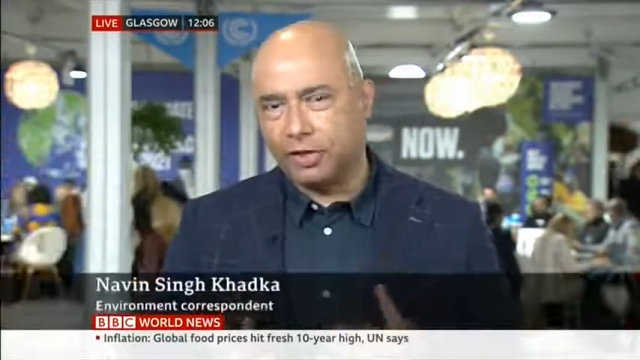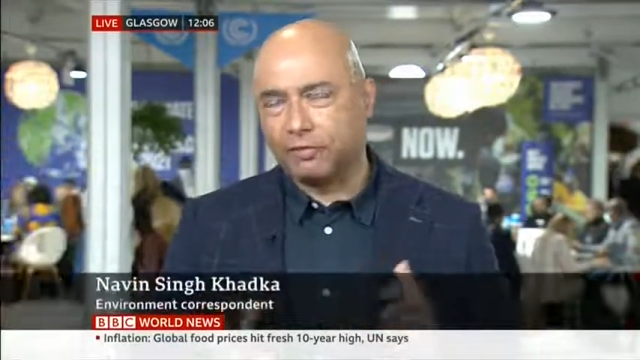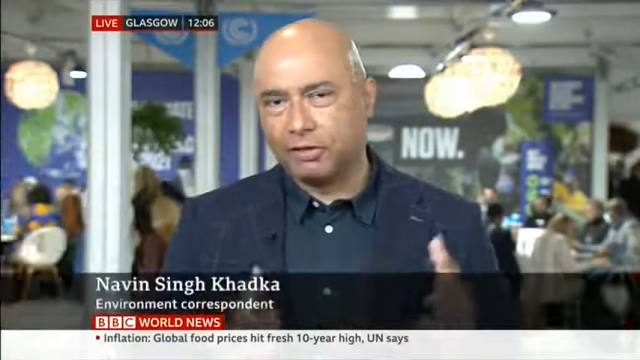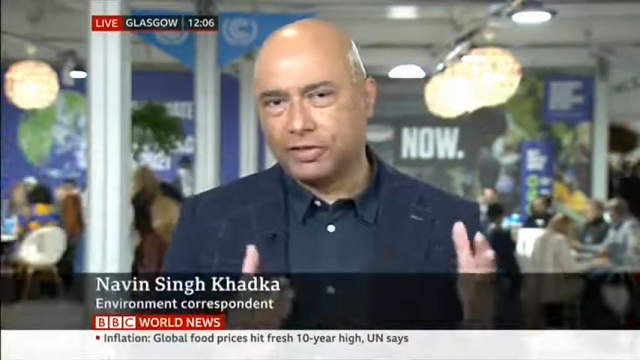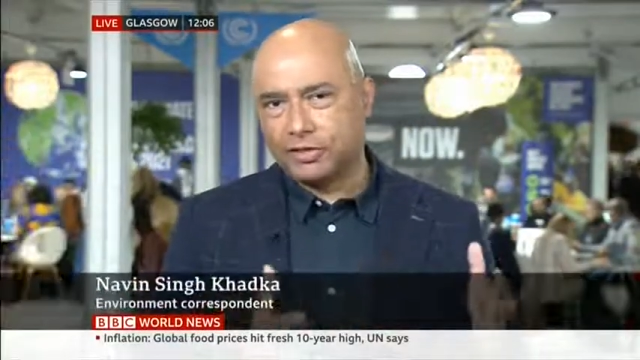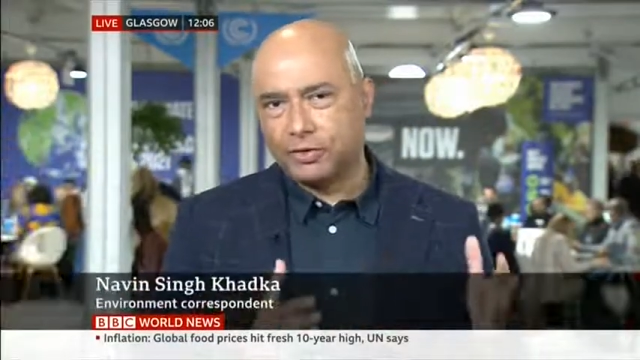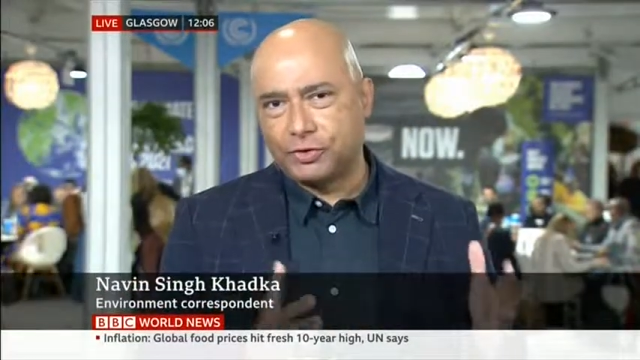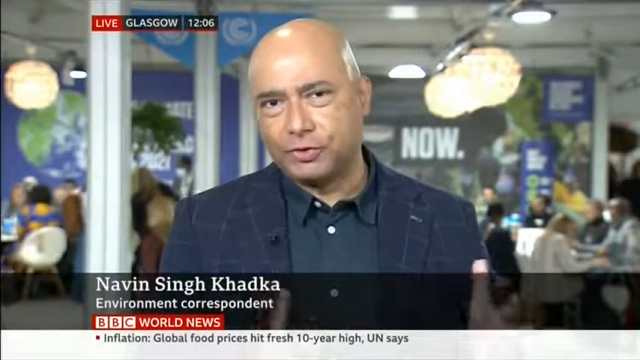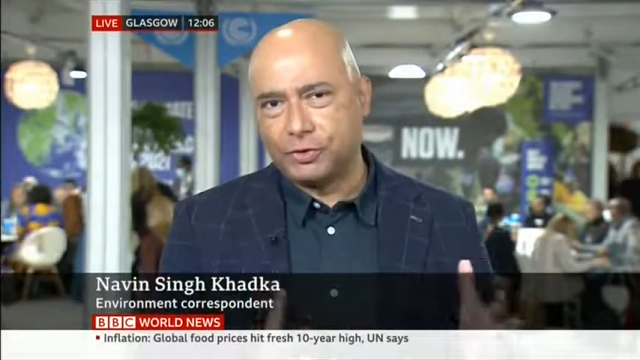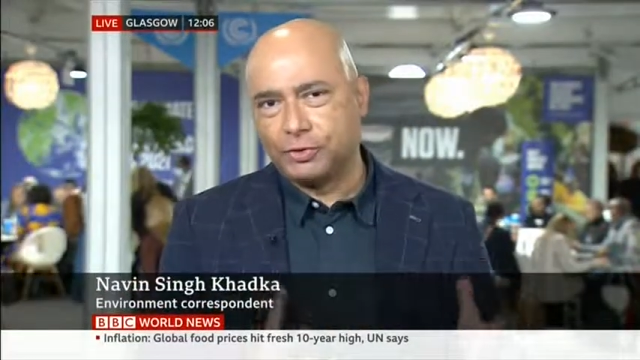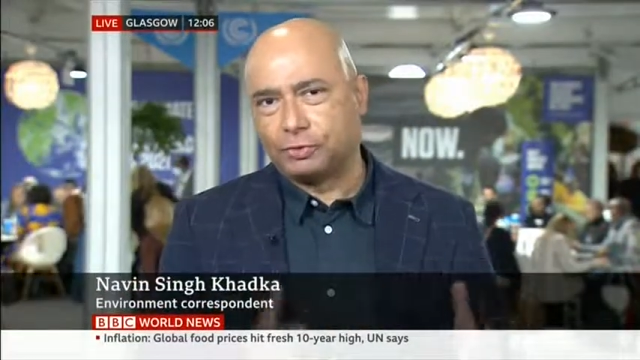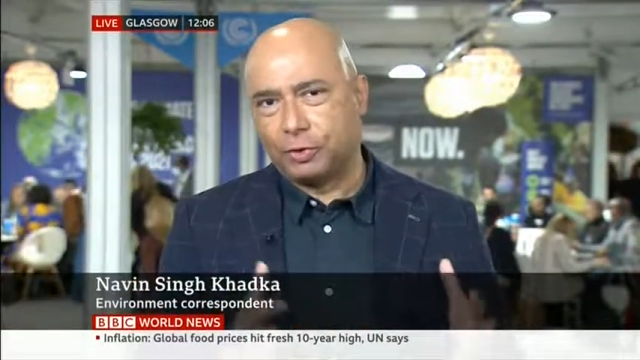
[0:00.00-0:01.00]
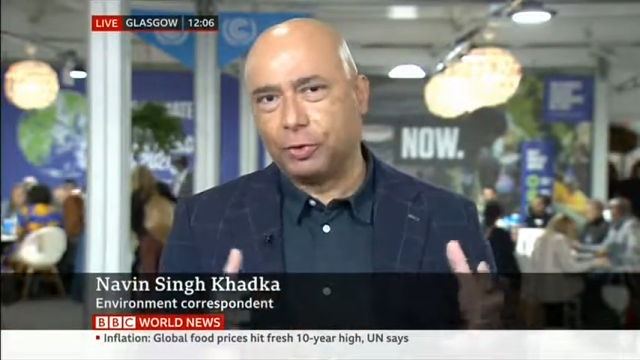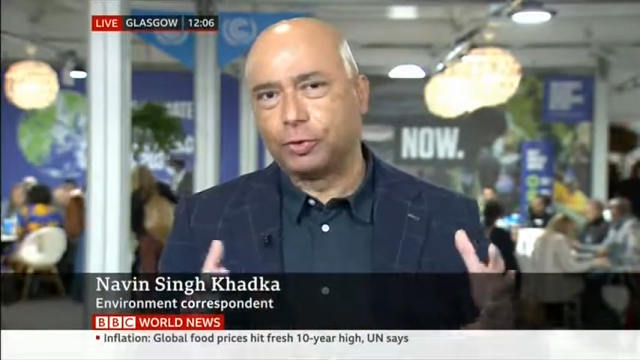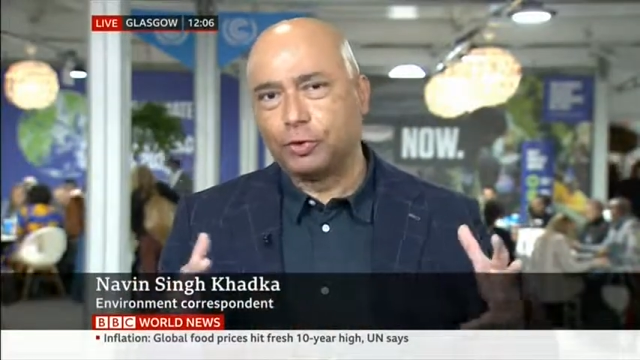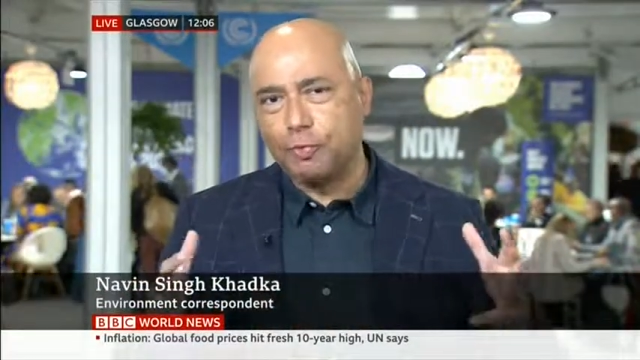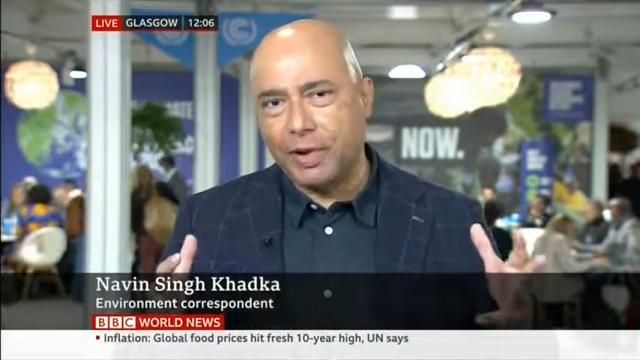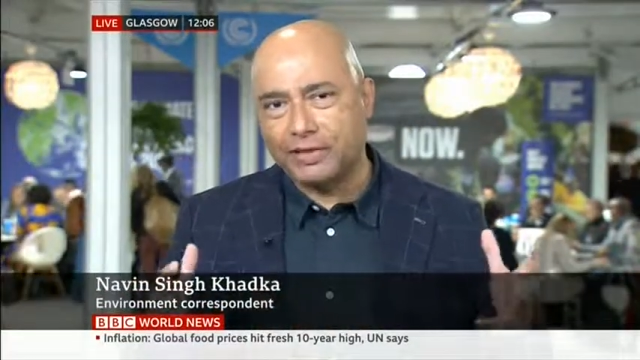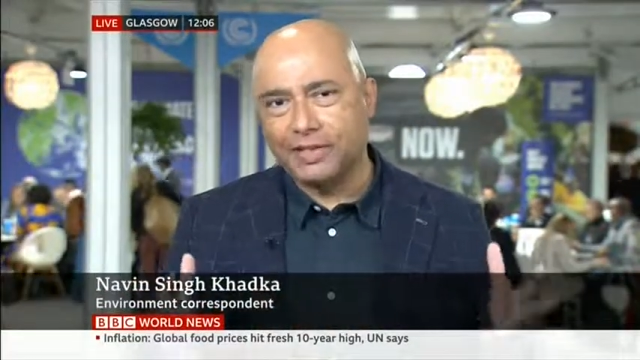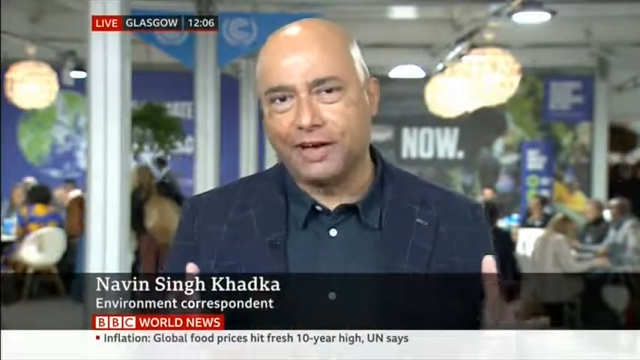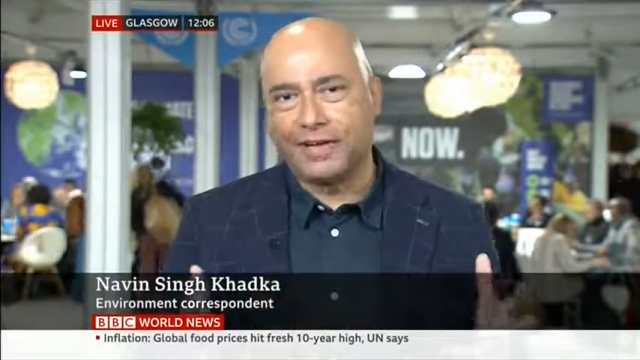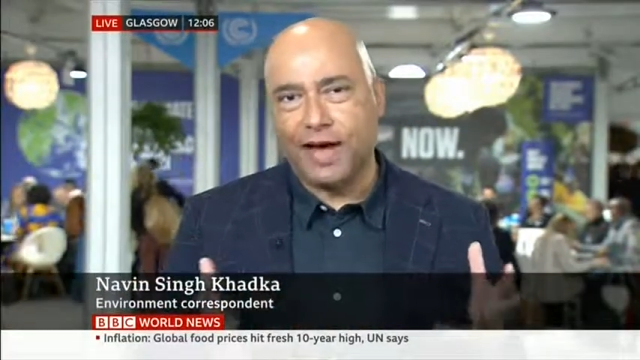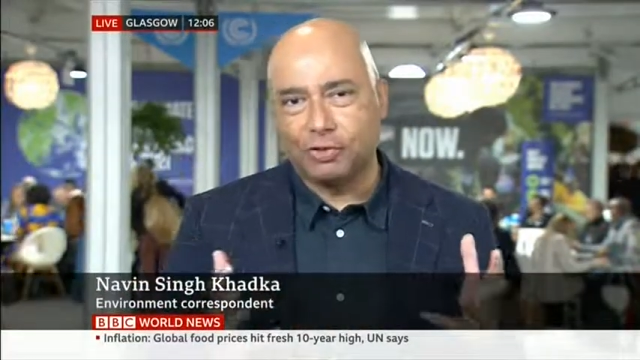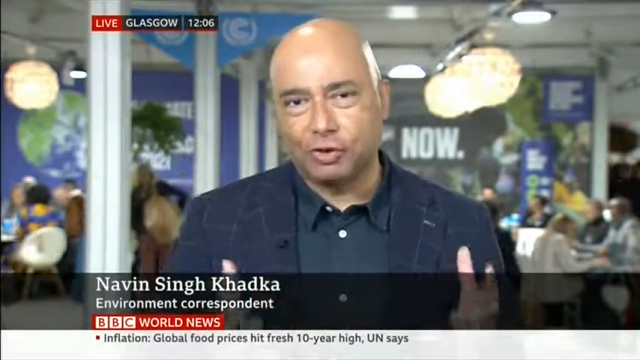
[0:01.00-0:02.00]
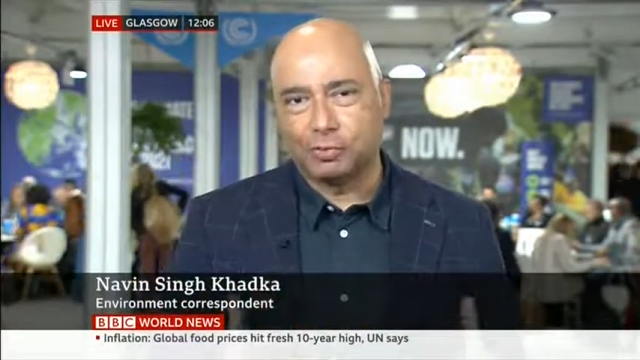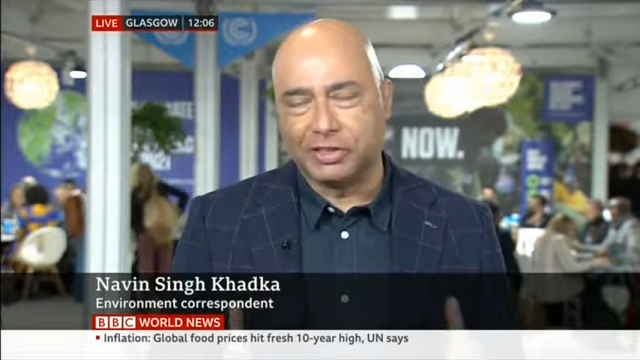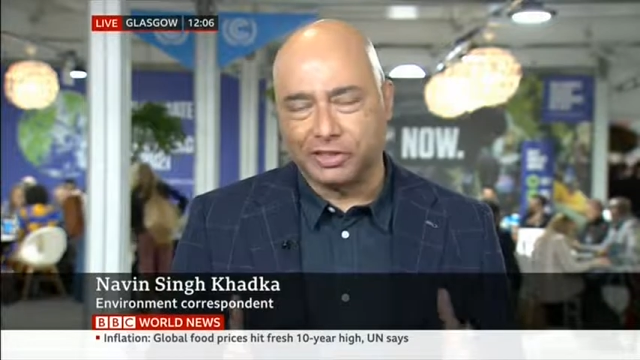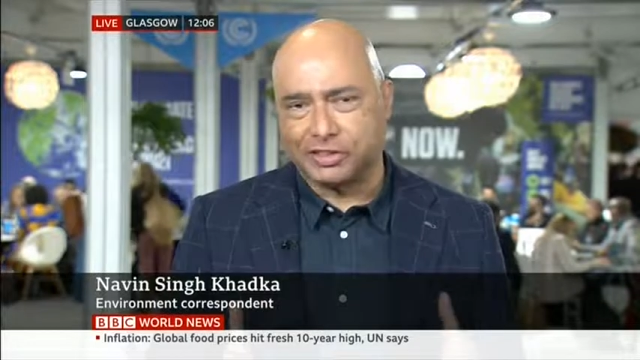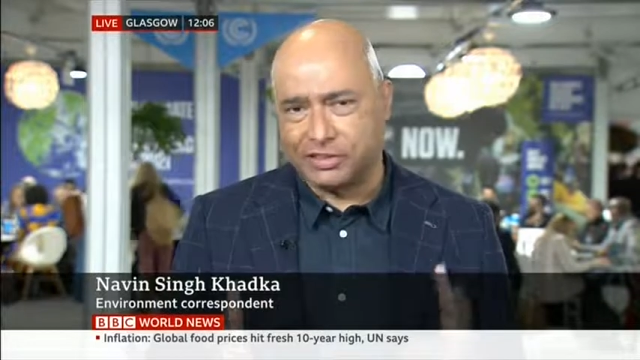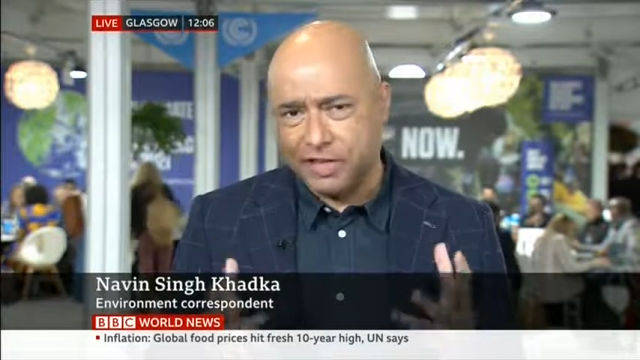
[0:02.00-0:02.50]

If you listen to those who made the announcements,